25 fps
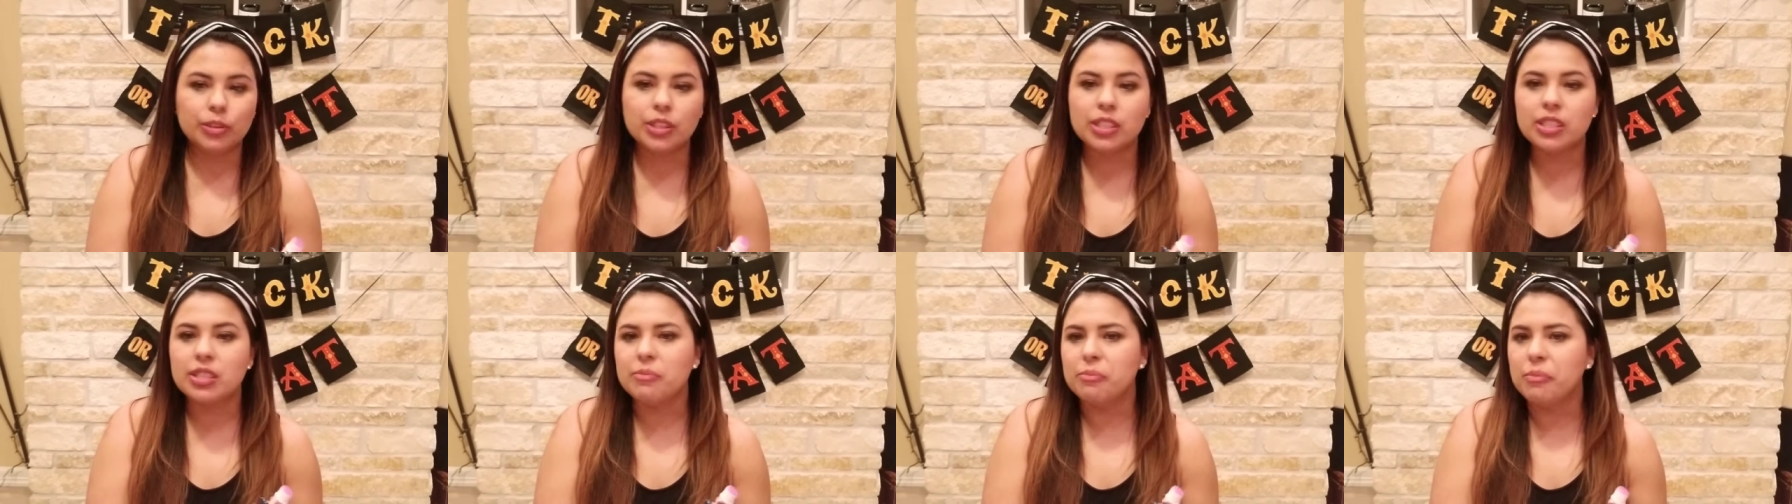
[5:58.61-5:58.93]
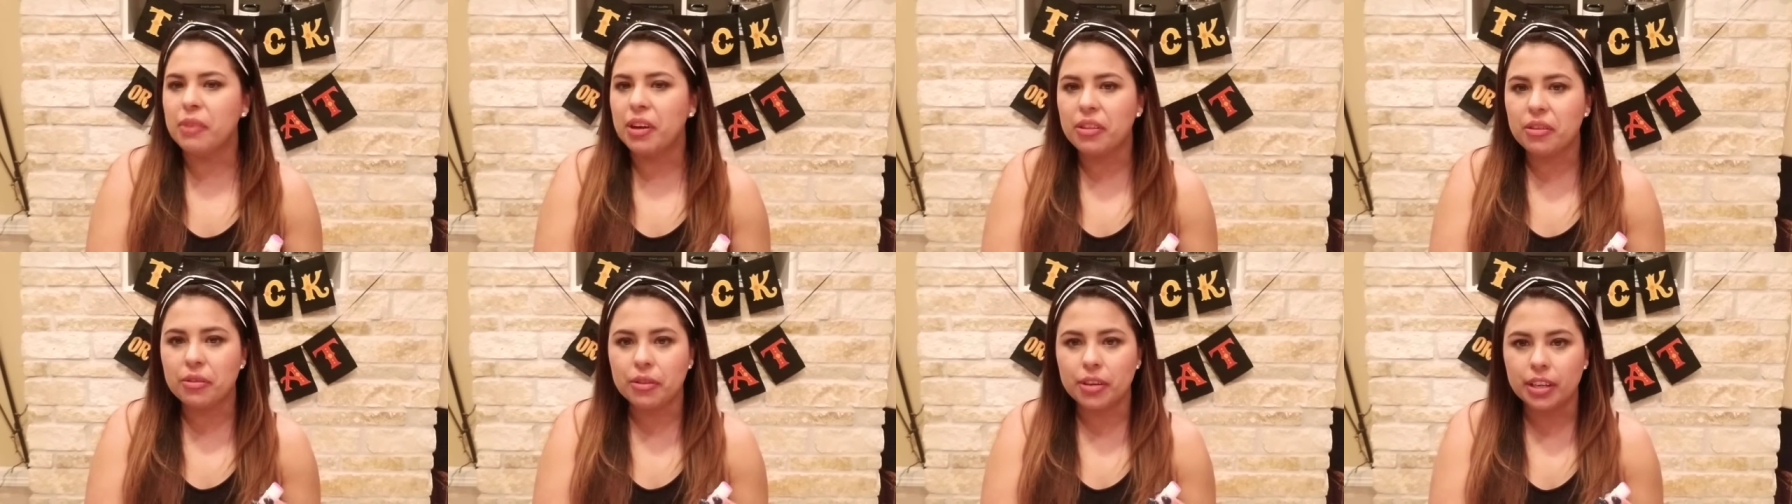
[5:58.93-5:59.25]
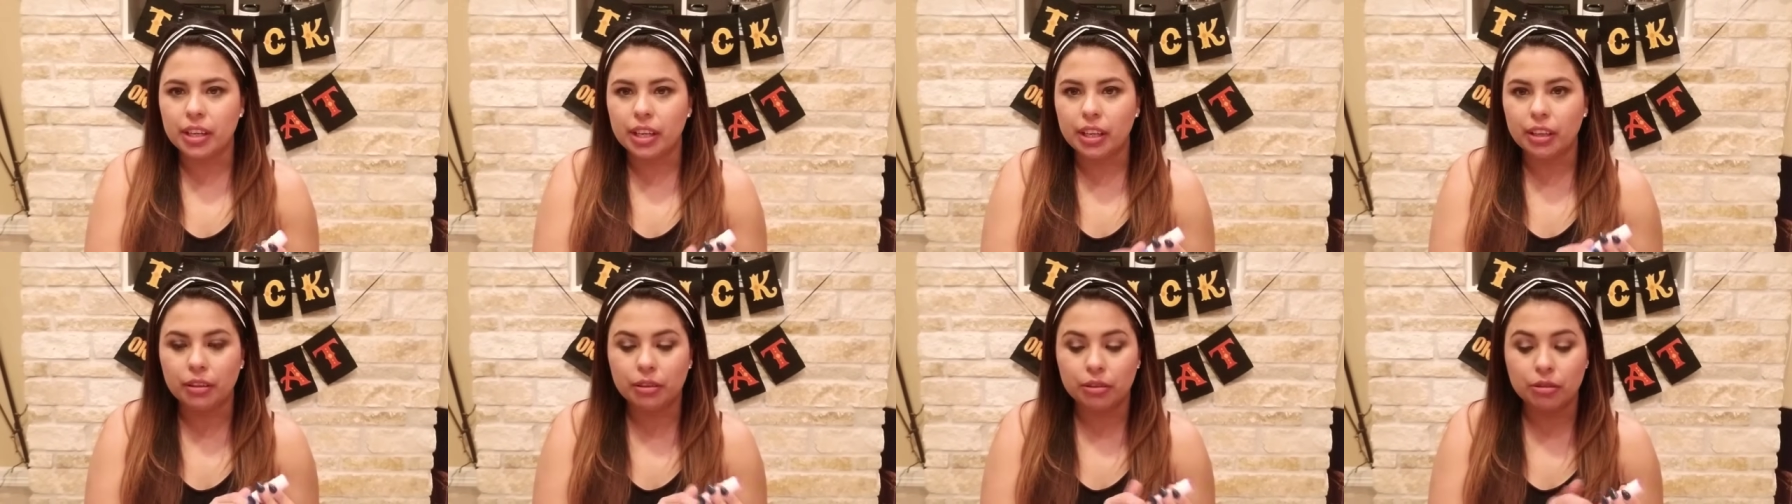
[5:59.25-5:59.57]
smother it
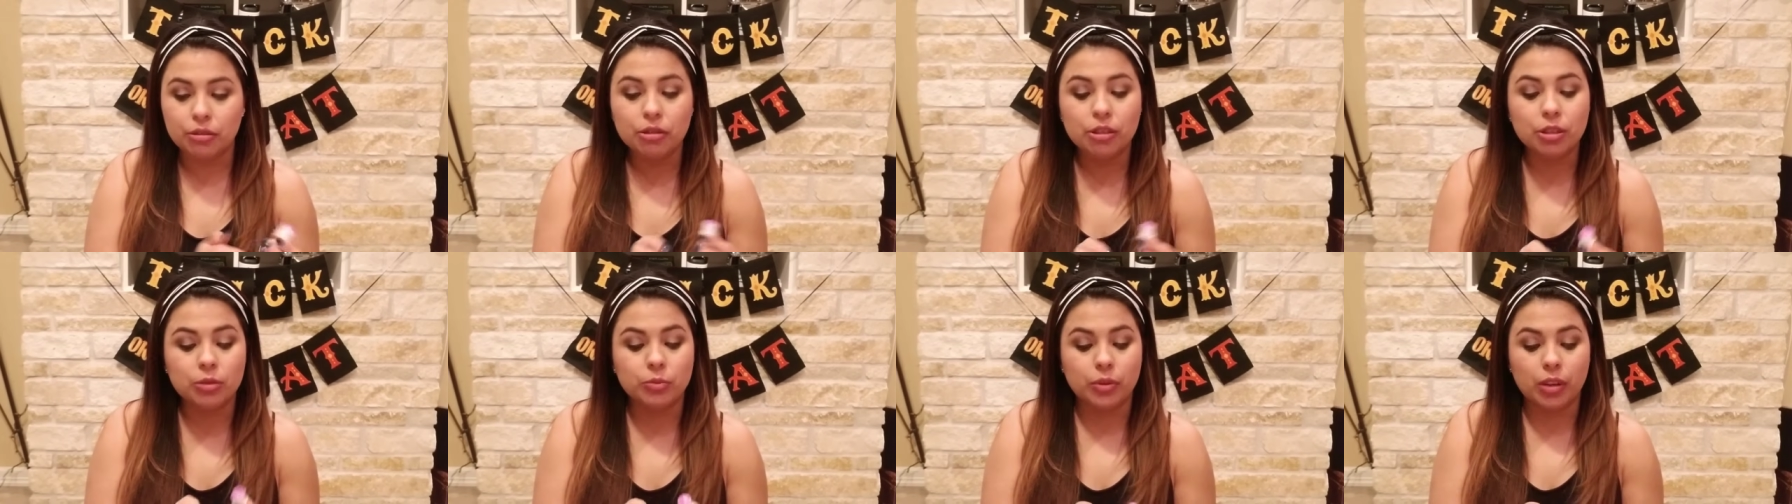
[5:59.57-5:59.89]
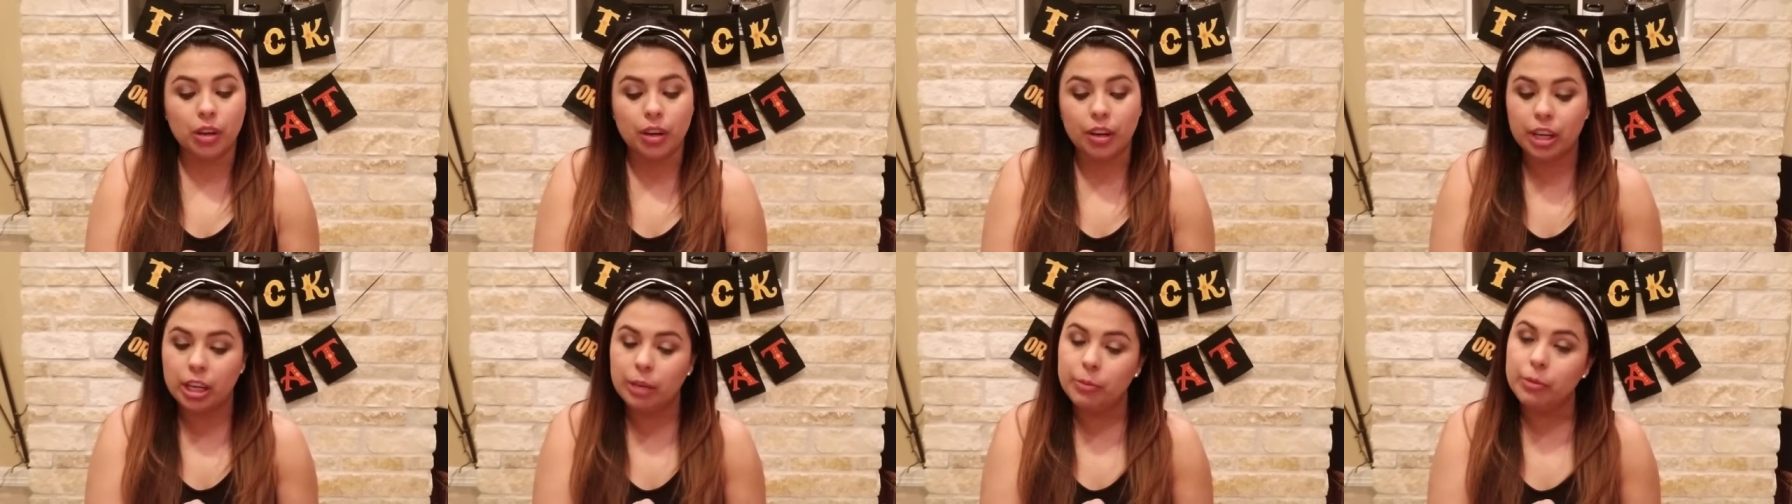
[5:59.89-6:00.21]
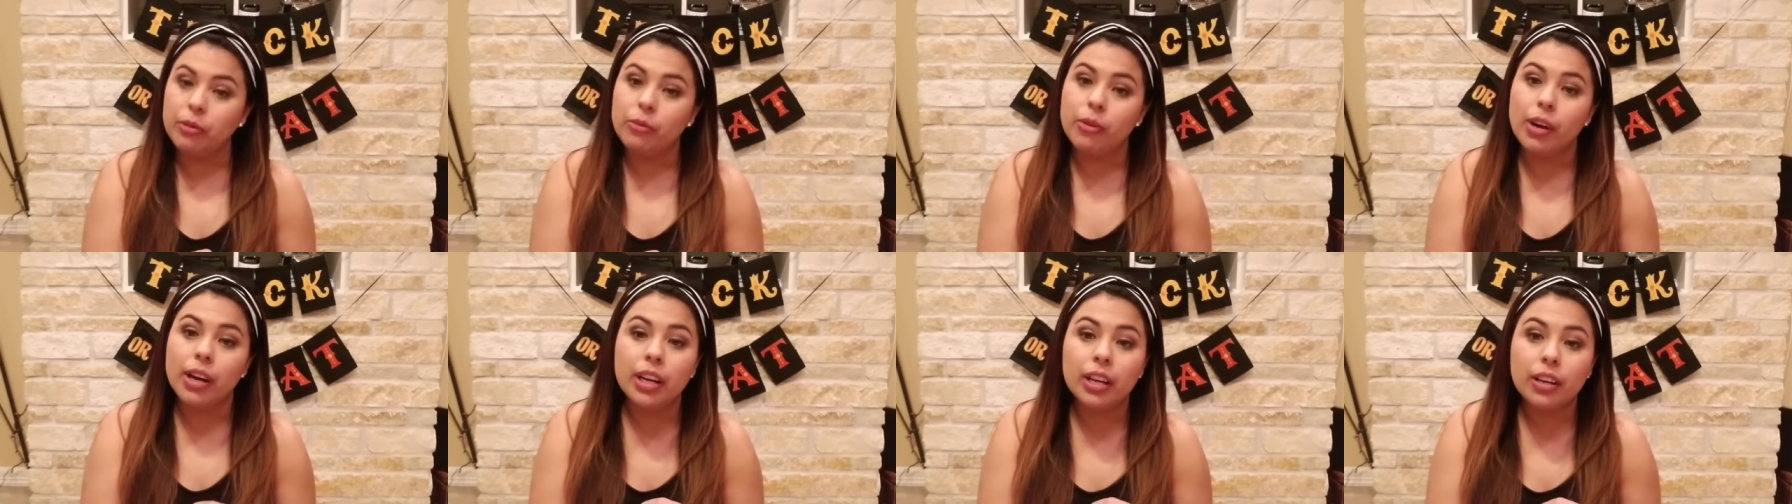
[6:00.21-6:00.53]
in glue because we are going to be
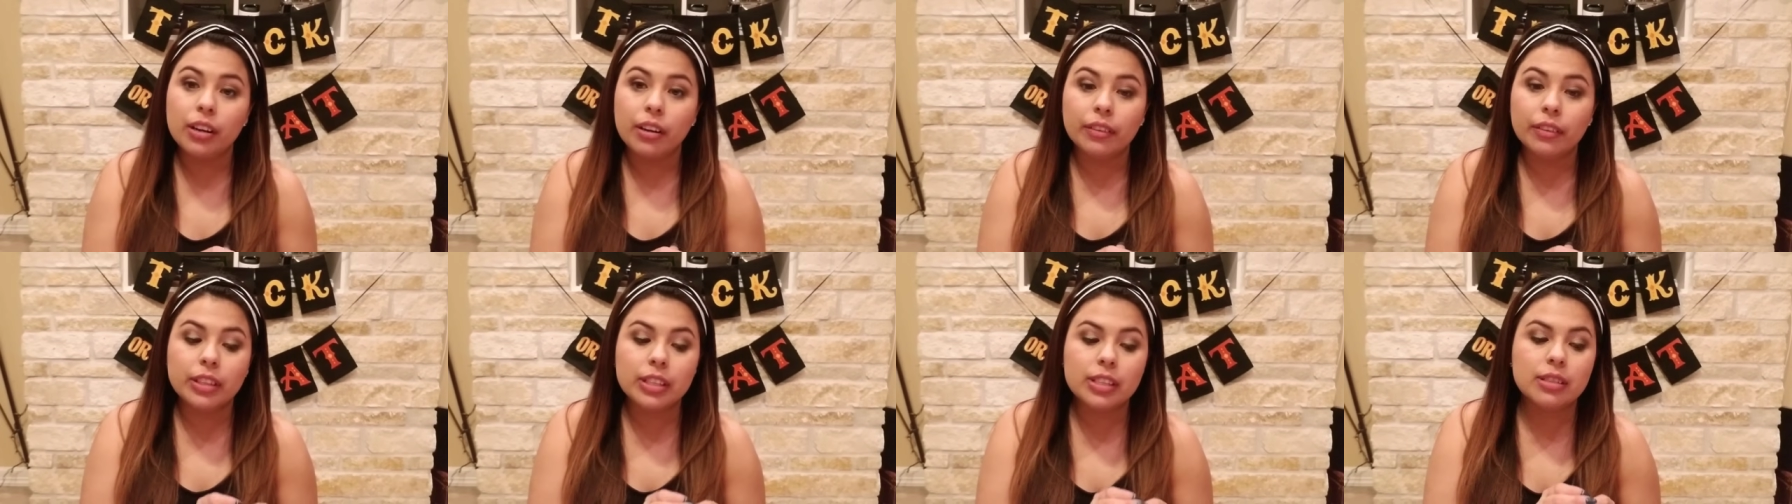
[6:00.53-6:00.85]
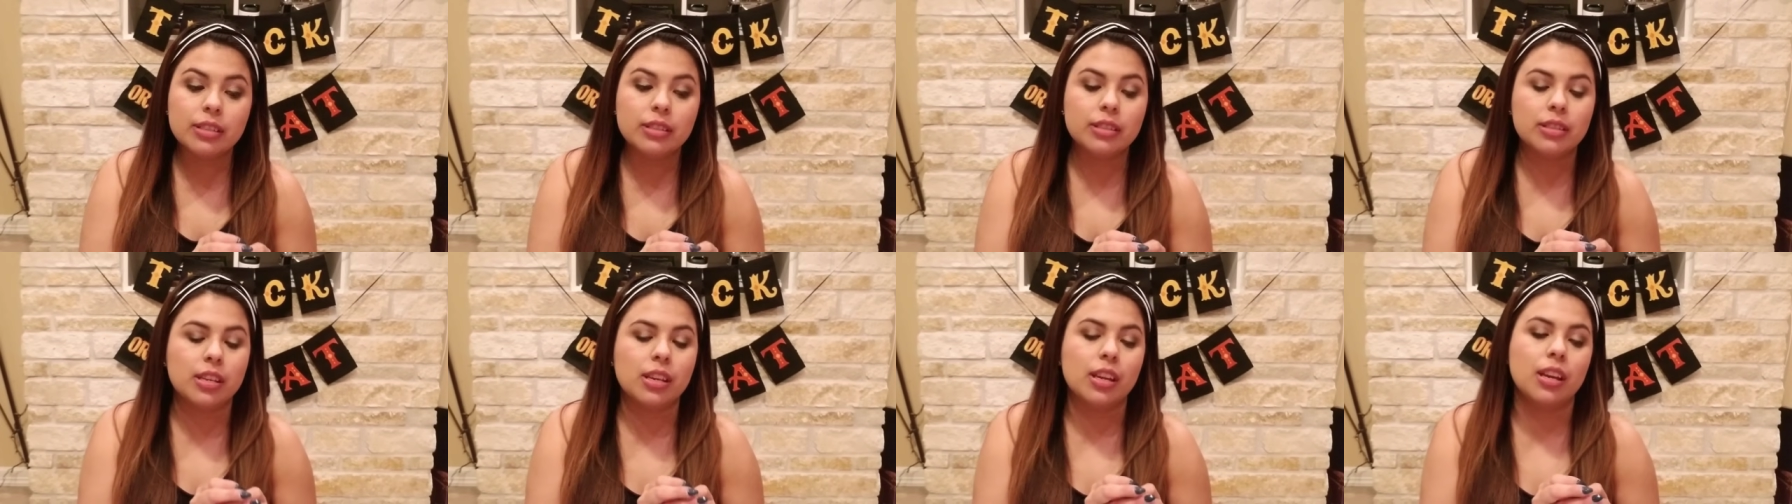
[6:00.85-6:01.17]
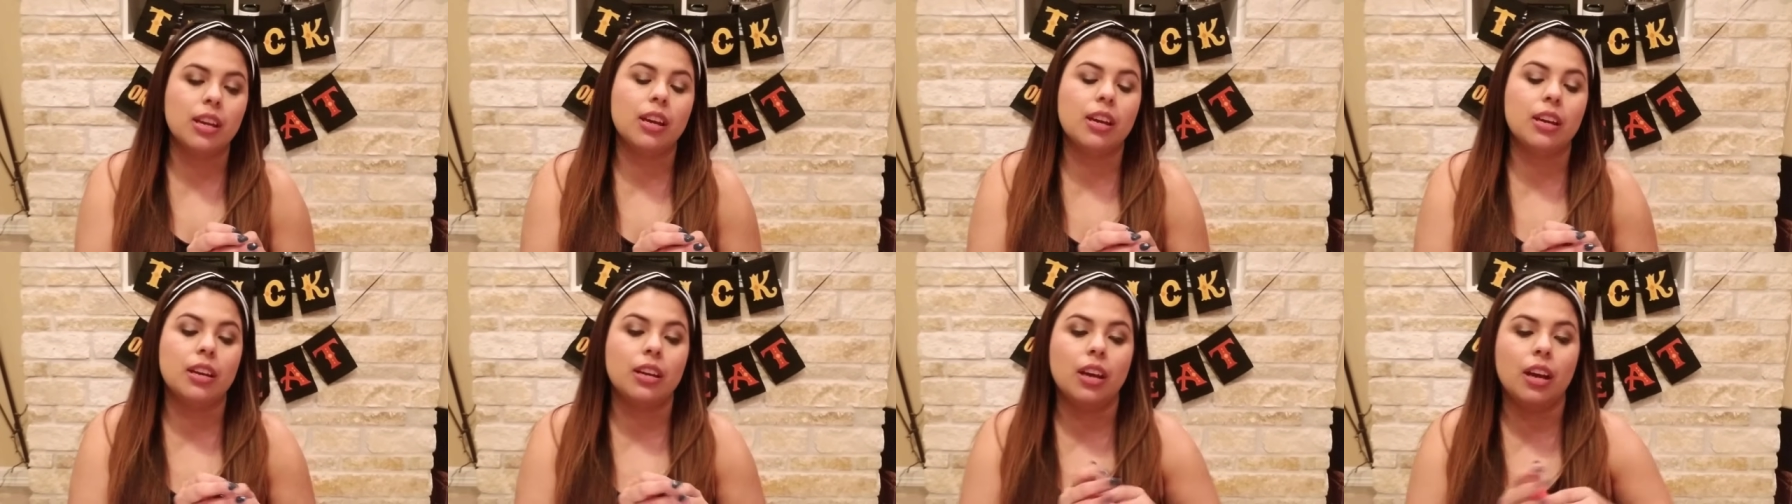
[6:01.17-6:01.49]
writing on this,
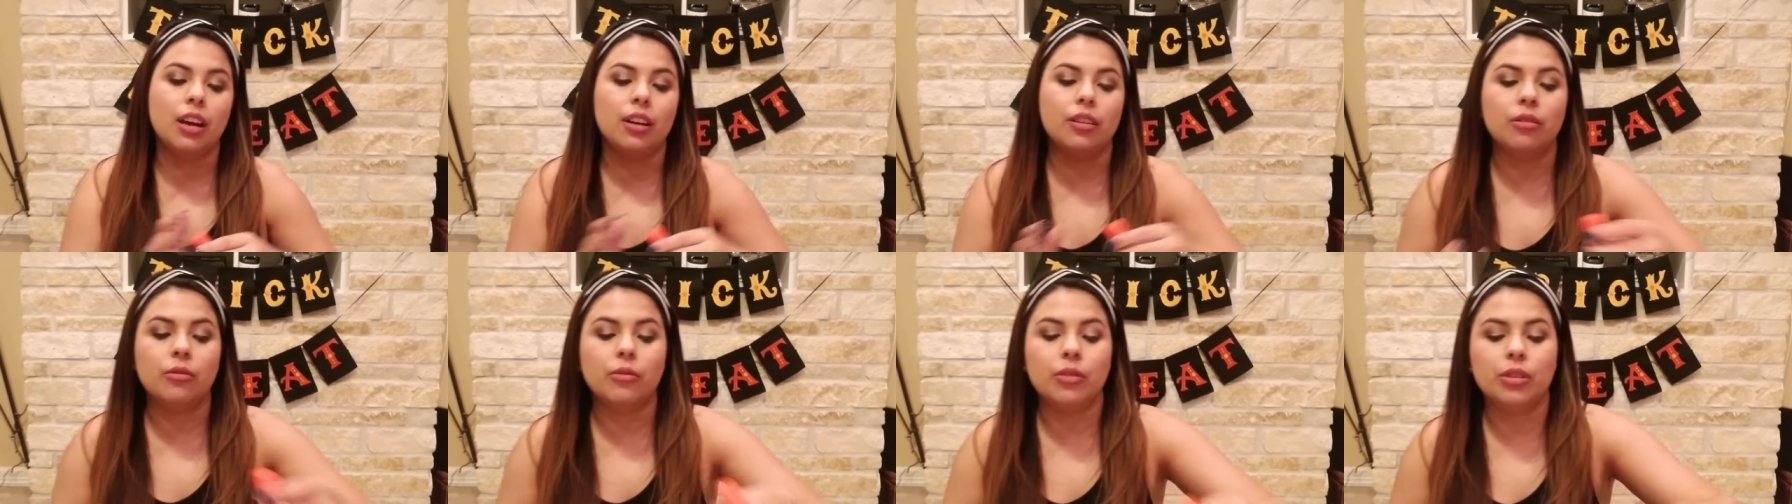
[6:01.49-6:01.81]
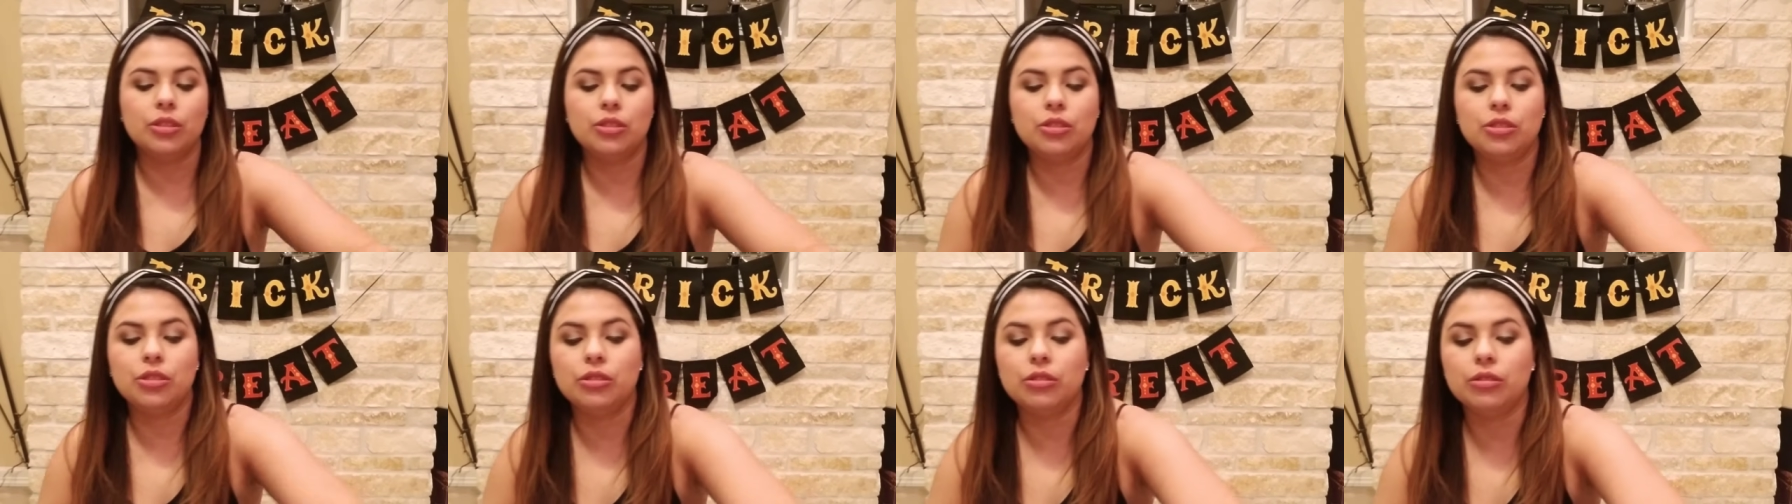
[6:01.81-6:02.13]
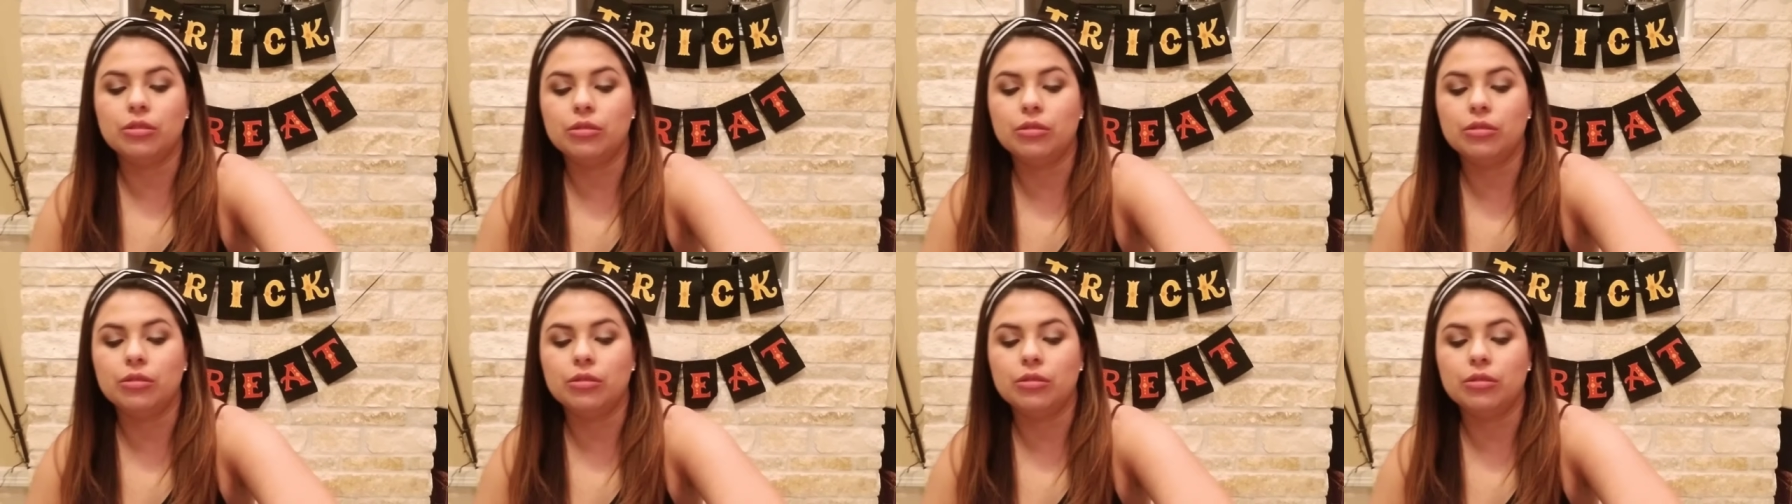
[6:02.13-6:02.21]
and I don't want you